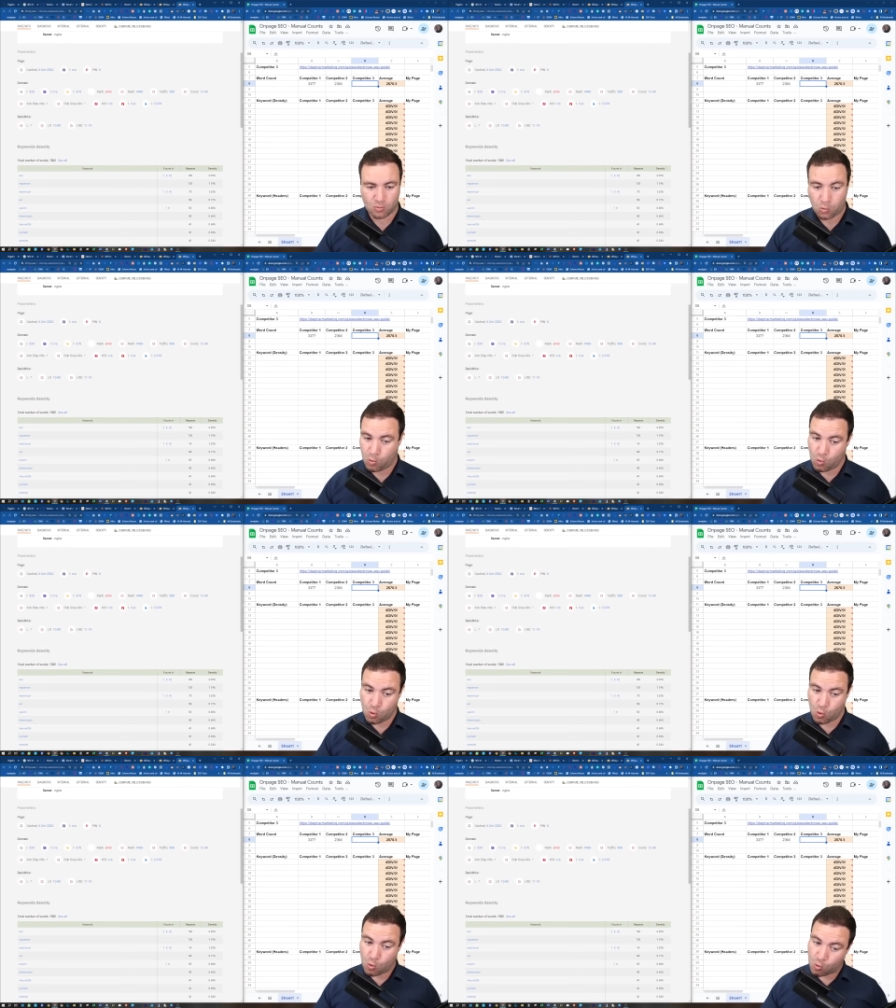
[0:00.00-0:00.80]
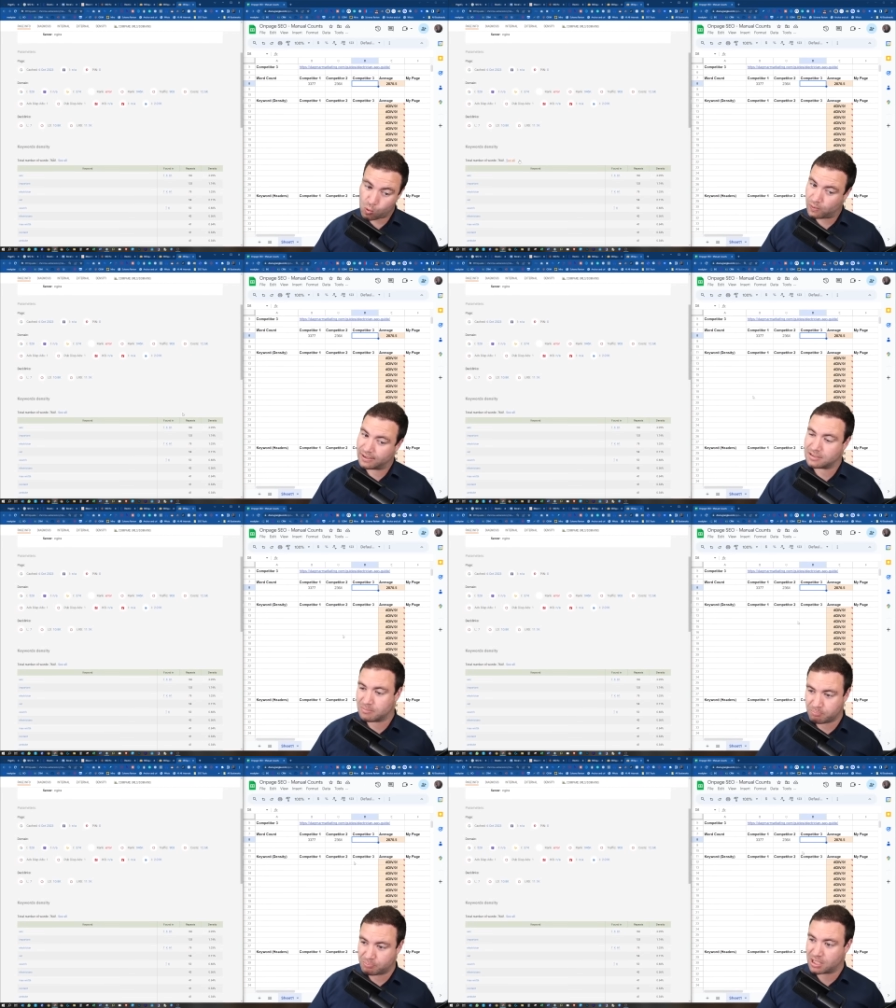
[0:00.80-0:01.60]
Ooh, that's a
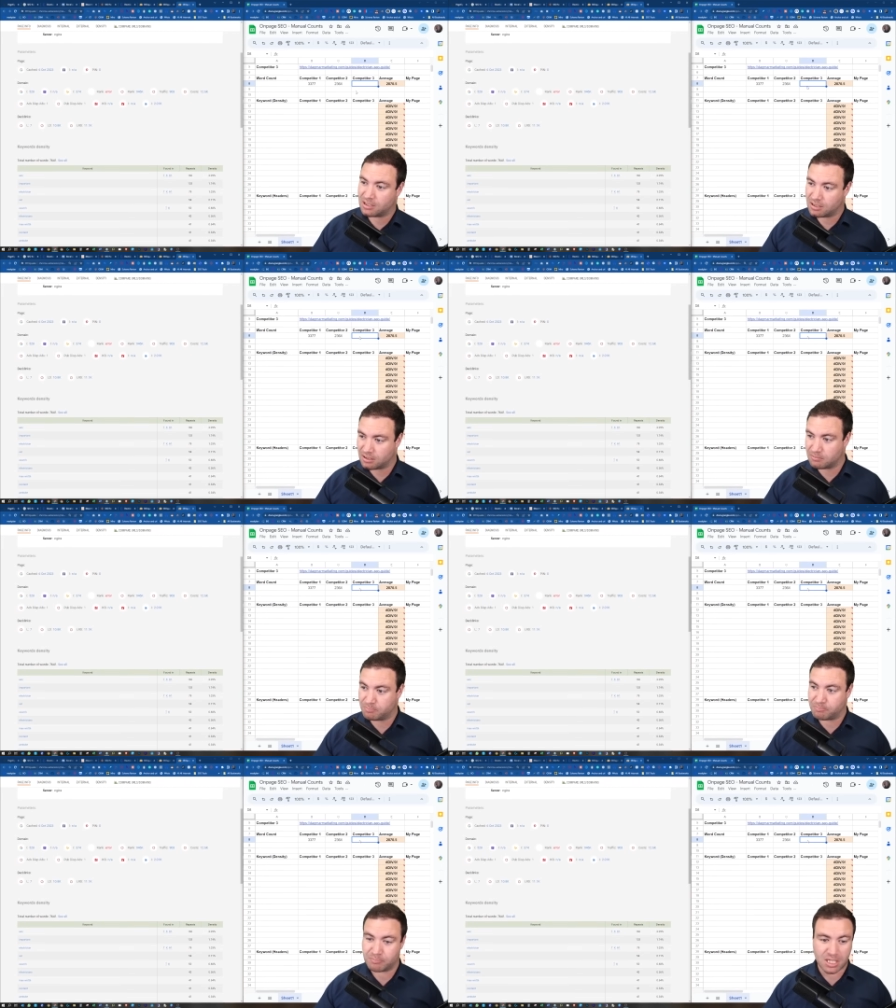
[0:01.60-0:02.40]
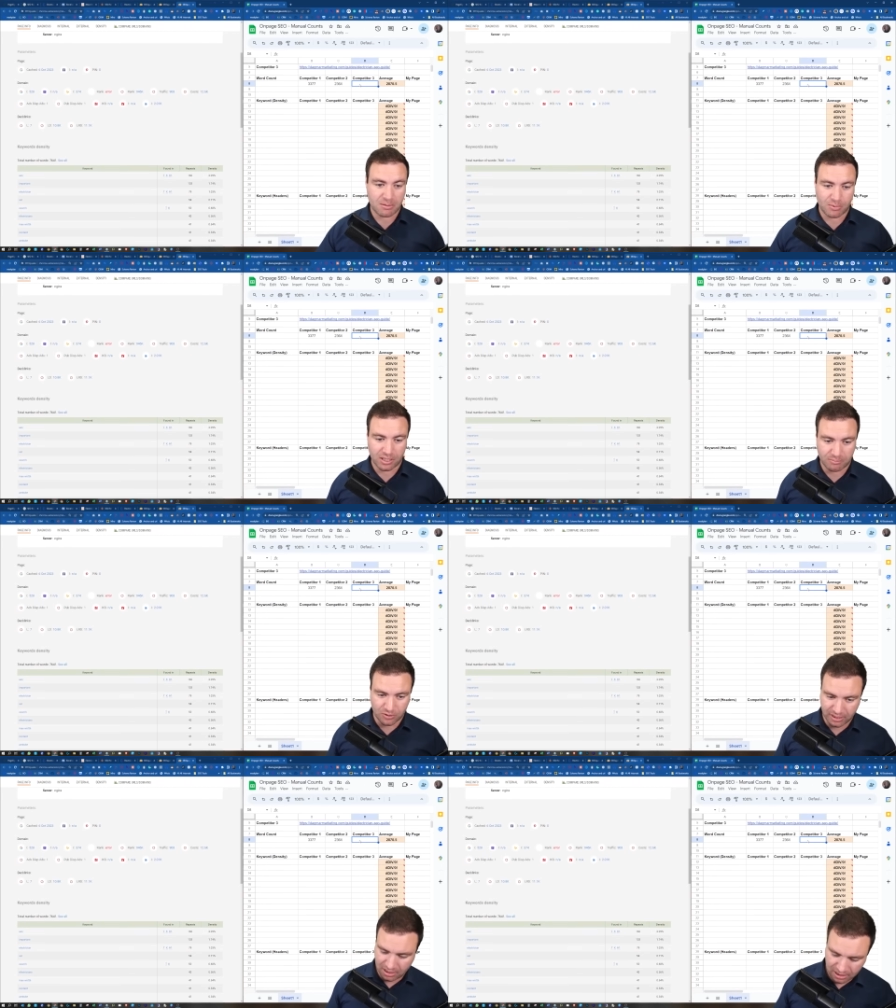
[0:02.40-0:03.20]
big Big boy, boy.